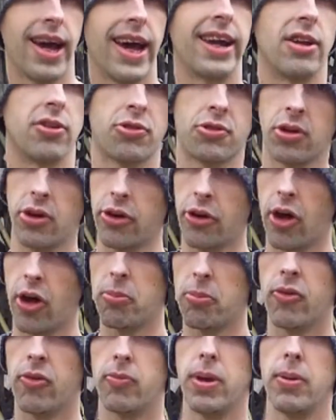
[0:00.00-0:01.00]
and a certain
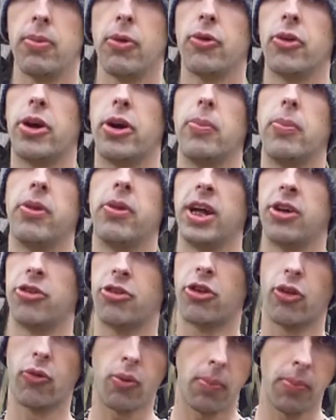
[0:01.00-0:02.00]
number of people that are
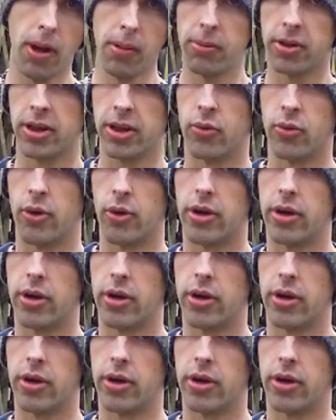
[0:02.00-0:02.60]
pledged to the Republican